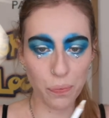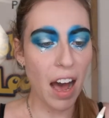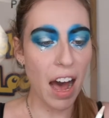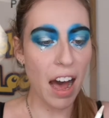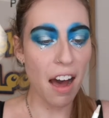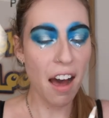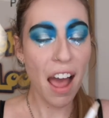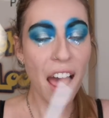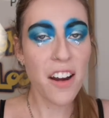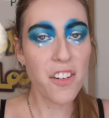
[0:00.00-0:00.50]

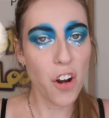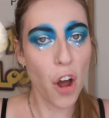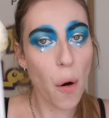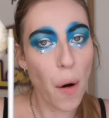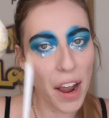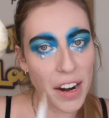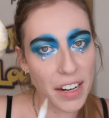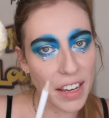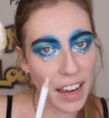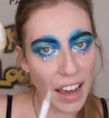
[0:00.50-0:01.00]
I had no
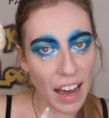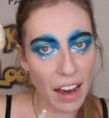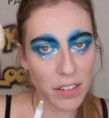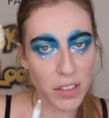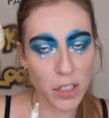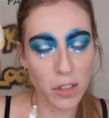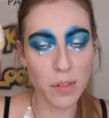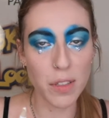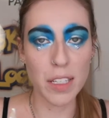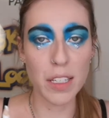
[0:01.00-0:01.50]
idea how
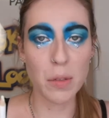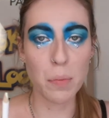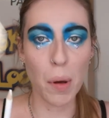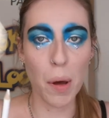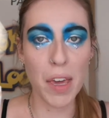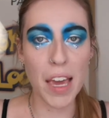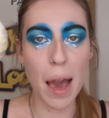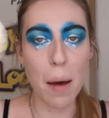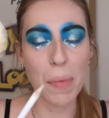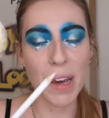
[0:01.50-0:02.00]
to use this,
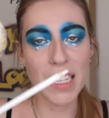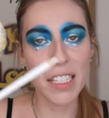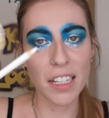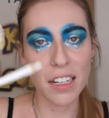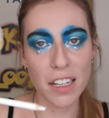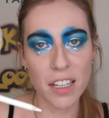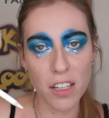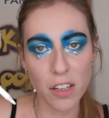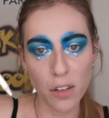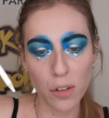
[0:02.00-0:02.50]
but yeah,
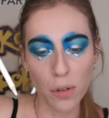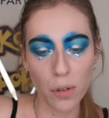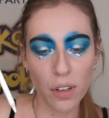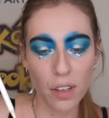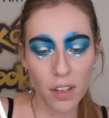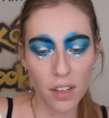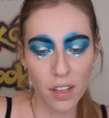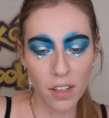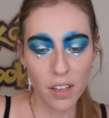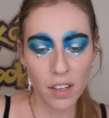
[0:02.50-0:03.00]
basically
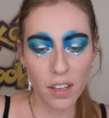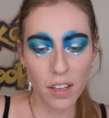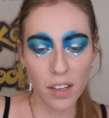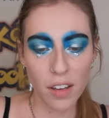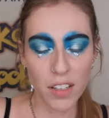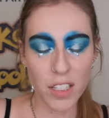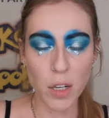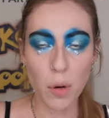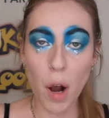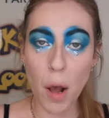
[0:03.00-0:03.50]

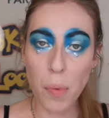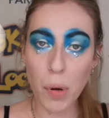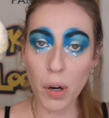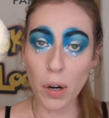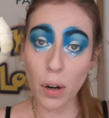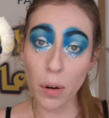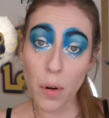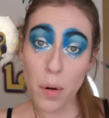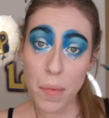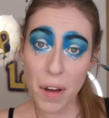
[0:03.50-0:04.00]
so I put
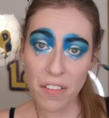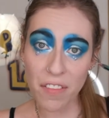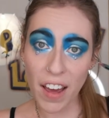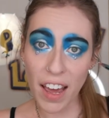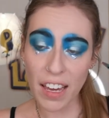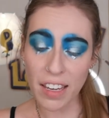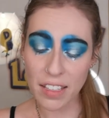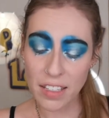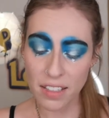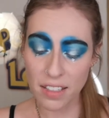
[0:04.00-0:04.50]
glue on my
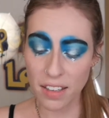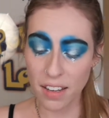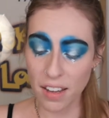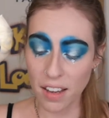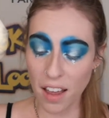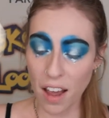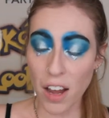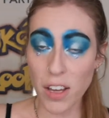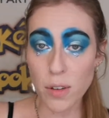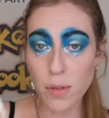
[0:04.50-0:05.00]
face,
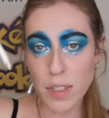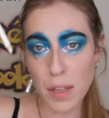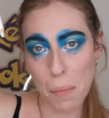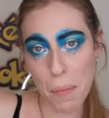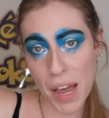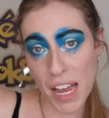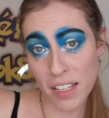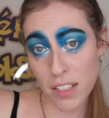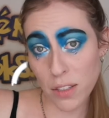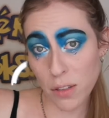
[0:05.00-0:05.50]
I use a
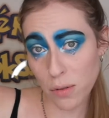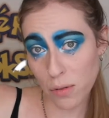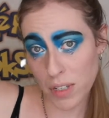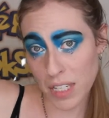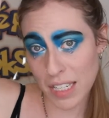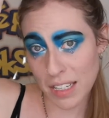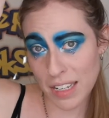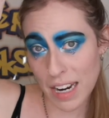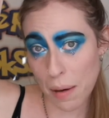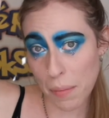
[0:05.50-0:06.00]
pencil
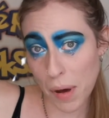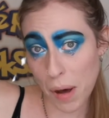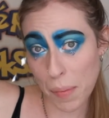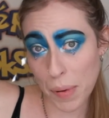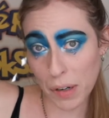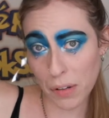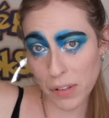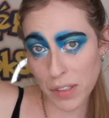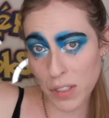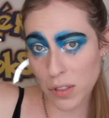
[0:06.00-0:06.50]
to dab up
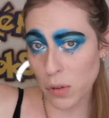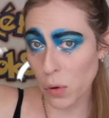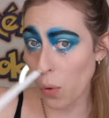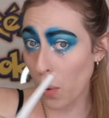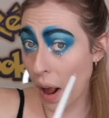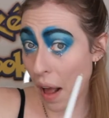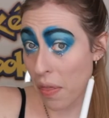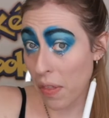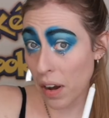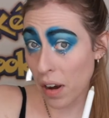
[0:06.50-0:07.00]
a
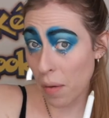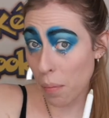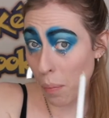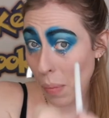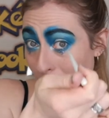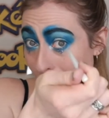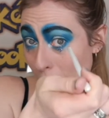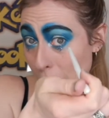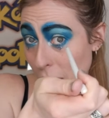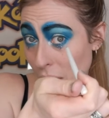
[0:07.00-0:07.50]
crystal, and then I
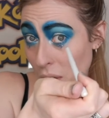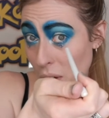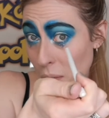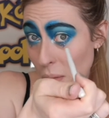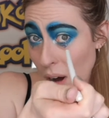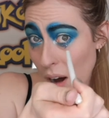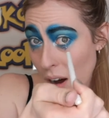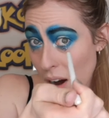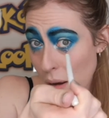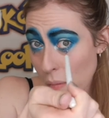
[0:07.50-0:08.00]
plap it on
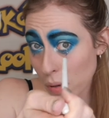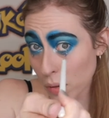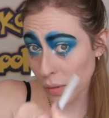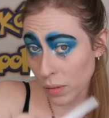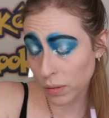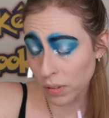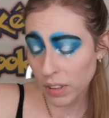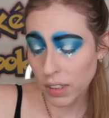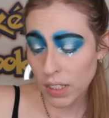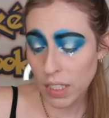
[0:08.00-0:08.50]
my eyeball.